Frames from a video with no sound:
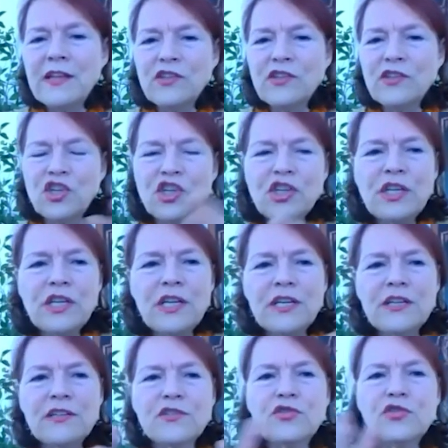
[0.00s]
And
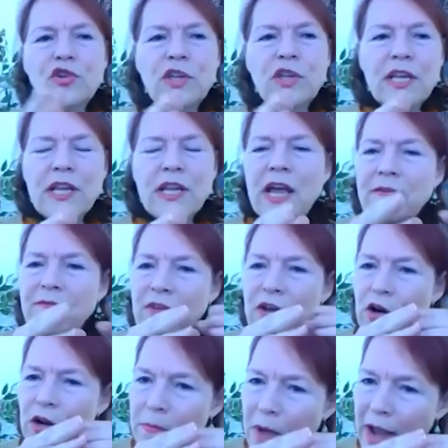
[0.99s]
she is looking at a
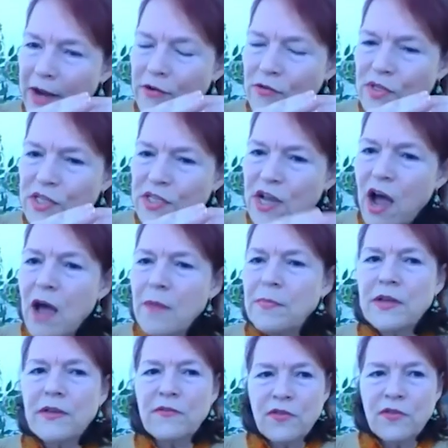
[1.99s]
very
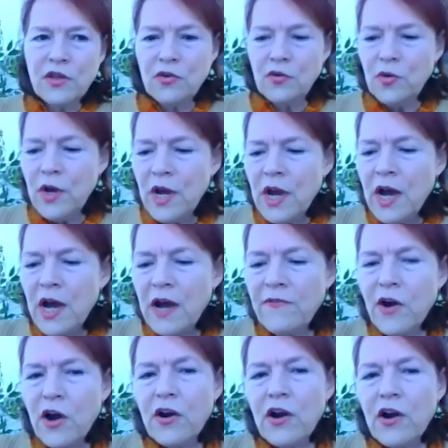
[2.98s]
microscopic view
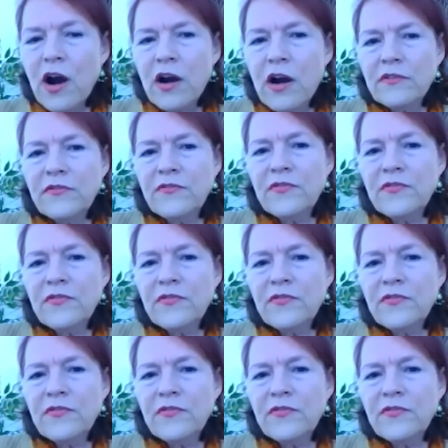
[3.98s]
of our, our